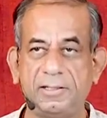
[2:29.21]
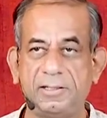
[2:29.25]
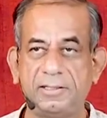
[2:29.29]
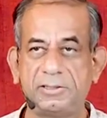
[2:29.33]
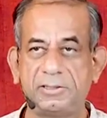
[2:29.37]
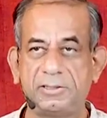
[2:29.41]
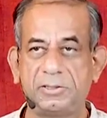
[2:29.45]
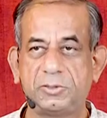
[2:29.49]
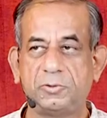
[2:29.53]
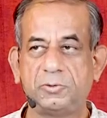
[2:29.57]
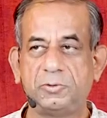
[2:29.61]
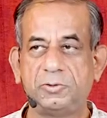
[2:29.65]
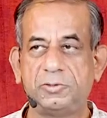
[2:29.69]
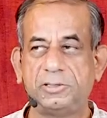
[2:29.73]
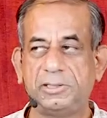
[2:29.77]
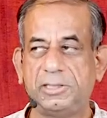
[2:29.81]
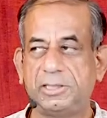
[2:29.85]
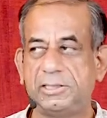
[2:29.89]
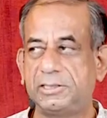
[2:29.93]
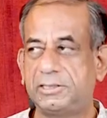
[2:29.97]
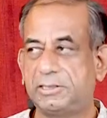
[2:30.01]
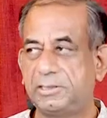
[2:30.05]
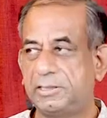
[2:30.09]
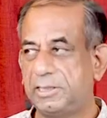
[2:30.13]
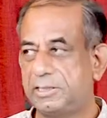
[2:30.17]
So
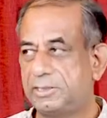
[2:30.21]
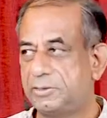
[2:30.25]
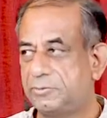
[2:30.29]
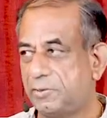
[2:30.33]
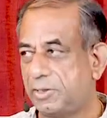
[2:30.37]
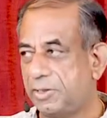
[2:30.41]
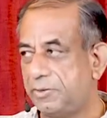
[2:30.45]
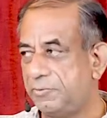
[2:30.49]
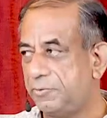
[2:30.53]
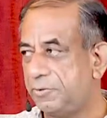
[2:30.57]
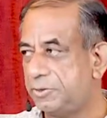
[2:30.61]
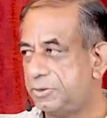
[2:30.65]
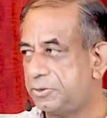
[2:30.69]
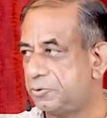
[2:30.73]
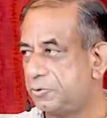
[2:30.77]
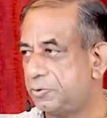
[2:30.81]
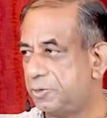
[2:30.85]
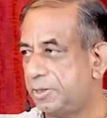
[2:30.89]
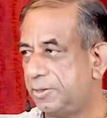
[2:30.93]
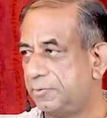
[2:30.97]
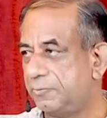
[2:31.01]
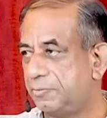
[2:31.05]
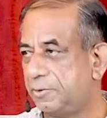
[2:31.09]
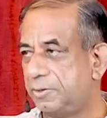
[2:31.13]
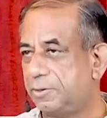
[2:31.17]
that's that's why we should
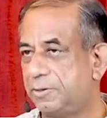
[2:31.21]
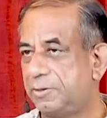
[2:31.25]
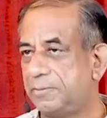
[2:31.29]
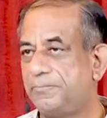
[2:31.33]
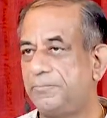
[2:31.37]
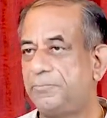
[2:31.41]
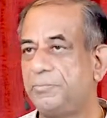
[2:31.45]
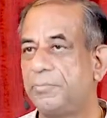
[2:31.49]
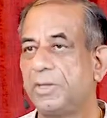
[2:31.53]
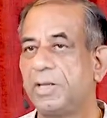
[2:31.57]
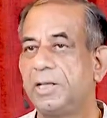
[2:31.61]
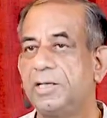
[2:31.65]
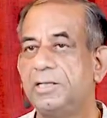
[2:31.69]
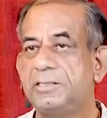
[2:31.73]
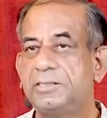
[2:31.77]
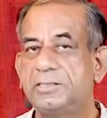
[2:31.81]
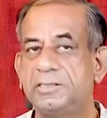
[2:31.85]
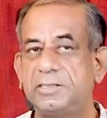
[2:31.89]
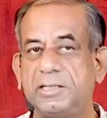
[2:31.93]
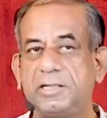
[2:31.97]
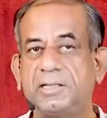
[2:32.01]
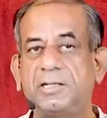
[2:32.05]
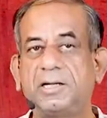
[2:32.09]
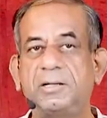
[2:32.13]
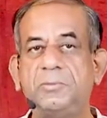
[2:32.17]
never
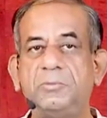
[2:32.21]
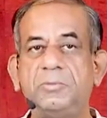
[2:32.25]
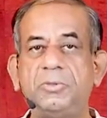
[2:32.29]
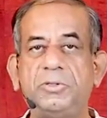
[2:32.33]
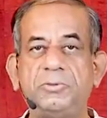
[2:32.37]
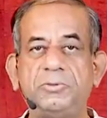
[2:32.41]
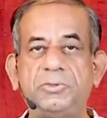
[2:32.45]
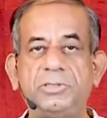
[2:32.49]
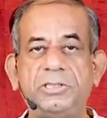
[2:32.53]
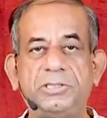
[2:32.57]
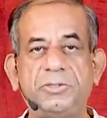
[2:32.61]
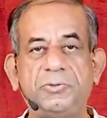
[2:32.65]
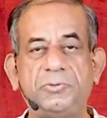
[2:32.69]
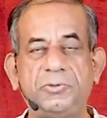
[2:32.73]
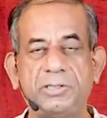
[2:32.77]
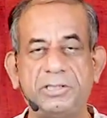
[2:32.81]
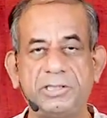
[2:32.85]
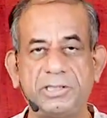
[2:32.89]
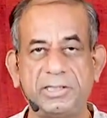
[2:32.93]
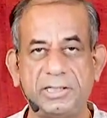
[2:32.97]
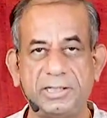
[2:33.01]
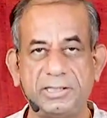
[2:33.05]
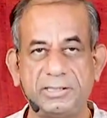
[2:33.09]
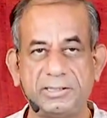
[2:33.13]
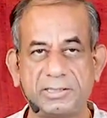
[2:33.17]
succumb to
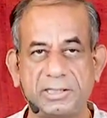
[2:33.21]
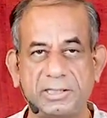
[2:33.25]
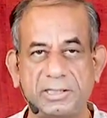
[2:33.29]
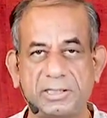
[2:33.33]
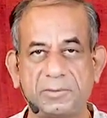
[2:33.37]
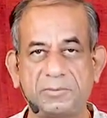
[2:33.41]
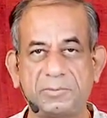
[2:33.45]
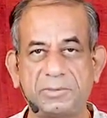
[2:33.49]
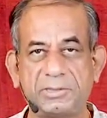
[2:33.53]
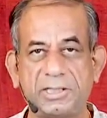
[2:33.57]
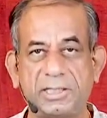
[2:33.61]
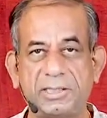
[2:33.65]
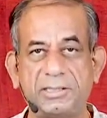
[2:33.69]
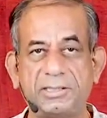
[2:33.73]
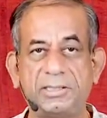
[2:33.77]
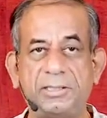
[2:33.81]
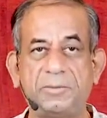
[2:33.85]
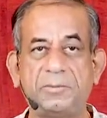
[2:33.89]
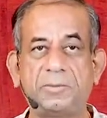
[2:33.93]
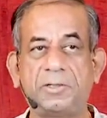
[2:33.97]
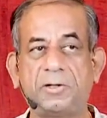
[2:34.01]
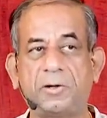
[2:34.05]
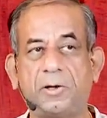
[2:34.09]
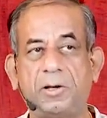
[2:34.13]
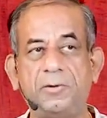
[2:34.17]
situation and circumstances,
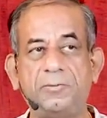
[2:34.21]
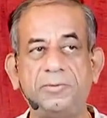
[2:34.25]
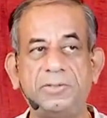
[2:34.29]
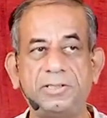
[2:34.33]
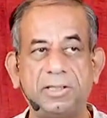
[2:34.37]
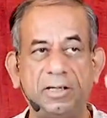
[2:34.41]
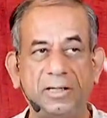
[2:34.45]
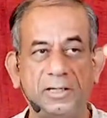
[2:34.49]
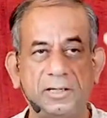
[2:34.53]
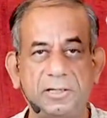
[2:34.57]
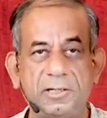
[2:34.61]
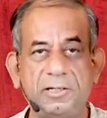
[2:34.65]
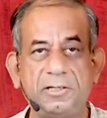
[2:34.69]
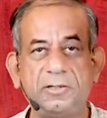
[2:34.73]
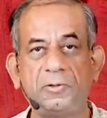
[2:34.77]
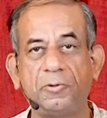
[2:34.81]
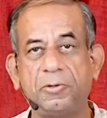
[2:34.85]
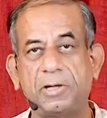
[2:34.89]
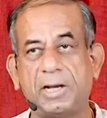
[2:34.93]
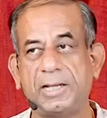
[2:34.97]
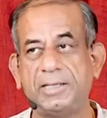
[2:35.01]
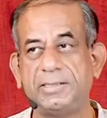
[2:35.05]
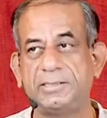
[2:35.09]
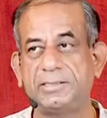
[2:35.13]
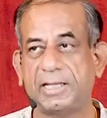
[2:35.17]
but always learn to
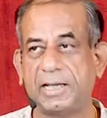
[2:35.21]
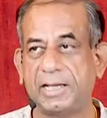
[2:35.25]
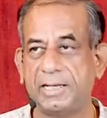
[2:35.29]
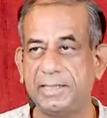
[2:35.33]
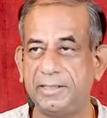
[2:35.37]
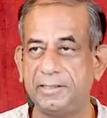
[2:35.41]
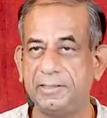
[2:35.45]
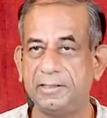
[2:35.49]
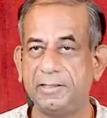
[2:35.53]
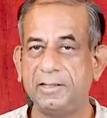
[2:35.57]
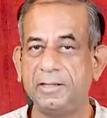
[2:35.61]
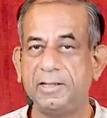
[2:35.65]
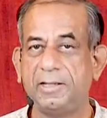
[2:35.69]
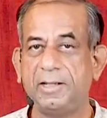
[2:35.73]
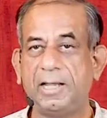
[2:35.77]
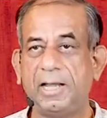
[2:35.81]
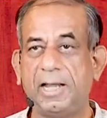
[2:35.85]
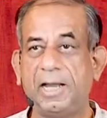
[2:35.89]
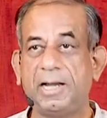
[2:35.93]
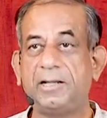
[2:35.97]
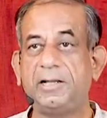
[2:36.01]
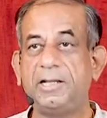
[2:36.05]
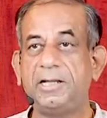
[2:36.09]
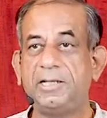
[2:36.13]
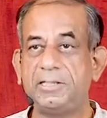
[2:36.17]
rise high,
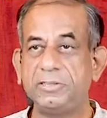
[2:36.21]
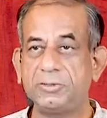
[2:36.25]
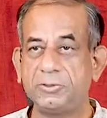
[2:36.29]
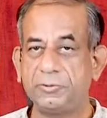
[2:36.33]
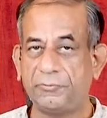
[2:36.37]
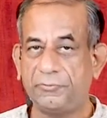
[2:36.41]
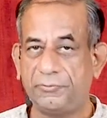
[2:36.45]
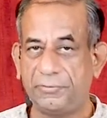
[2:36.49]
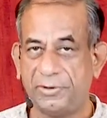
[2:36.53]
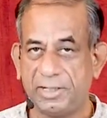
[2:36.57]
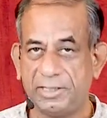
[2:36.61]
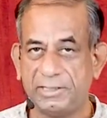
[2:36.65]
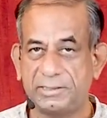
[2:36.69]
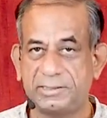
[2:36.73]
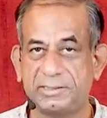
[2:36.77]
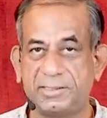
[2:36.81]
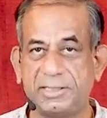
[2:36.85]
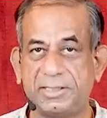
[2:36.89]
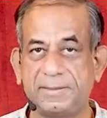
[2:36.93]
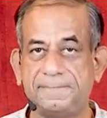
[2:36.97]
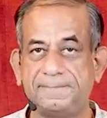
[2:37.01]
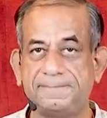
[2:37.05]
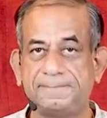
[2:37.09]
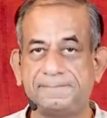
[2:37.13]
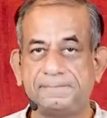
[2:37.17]
at least to face
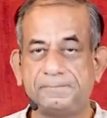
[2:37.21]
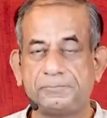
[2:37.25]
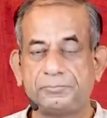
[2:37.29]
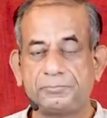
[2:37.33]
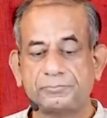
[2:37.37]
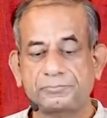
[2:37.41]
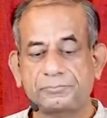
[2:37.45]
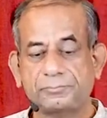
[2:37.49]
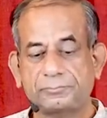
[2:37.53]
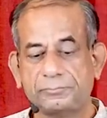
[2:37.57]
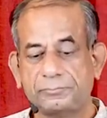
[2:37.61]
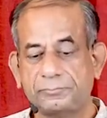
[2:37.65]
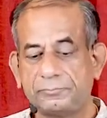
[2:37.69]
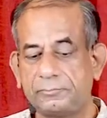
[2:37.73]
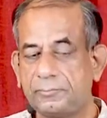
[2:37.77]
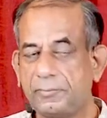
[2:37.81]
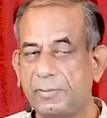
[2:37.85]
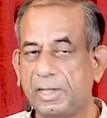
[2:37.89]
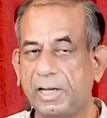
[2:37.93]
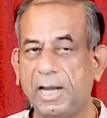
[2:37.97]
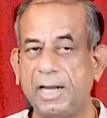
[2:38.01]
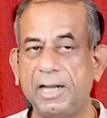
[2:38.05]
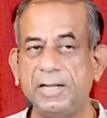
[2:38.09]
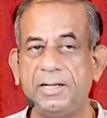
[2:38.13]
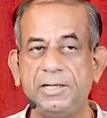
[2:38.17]
them.
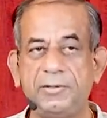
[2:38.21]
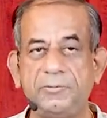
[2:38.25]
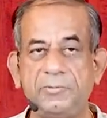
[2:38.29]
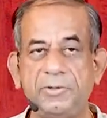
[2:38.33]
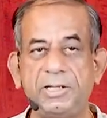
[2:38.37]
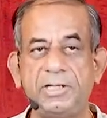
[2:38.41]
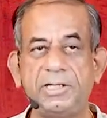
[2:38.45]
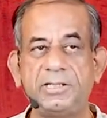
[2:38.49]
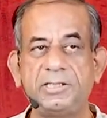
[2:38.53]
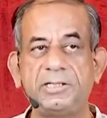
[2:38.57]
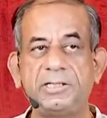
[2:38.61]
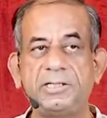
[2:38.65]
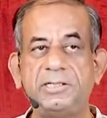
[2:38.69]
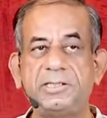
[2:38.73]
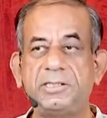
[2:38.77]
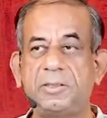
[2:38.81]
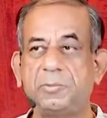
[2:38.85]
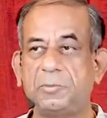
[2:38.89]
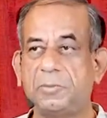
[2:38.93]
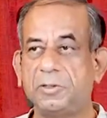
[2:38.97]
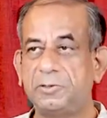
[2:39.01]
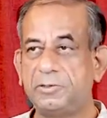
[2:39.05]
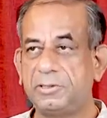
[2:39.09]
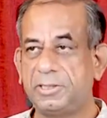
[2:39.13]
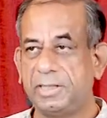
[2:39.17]
An invitation is
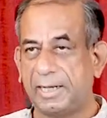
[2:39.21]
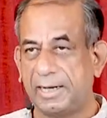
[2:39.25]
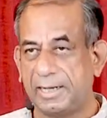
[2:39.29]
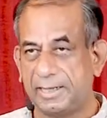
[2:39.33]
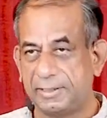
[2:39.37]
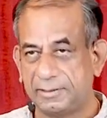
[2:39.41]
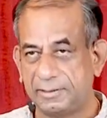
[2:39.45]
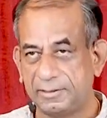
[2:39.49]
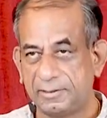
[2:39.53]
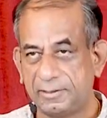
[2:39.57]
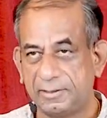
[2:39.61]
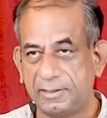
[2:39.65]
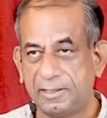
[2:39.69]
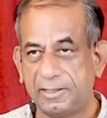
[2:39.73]
about that.